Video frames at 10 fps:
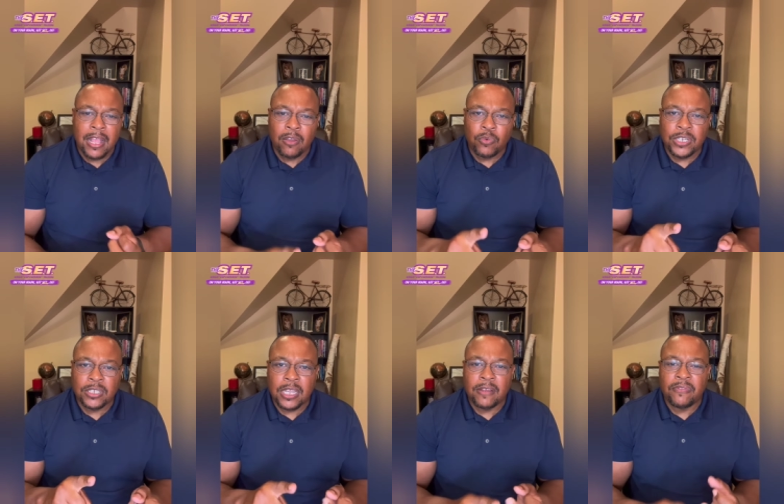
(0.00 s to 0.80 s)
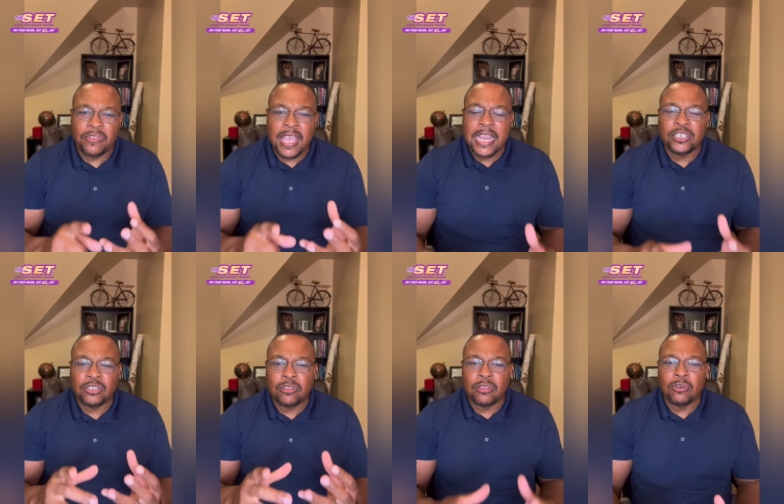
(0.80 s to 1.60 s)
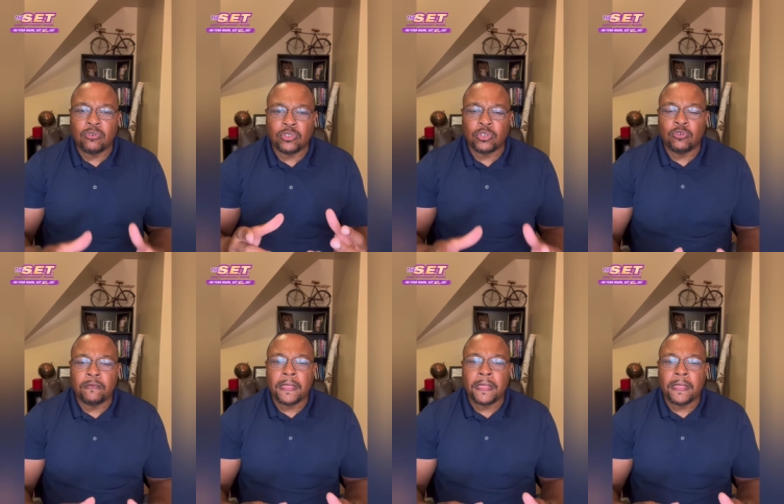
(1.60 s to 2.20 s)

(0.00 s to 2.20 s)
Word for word: We should give thanks to those who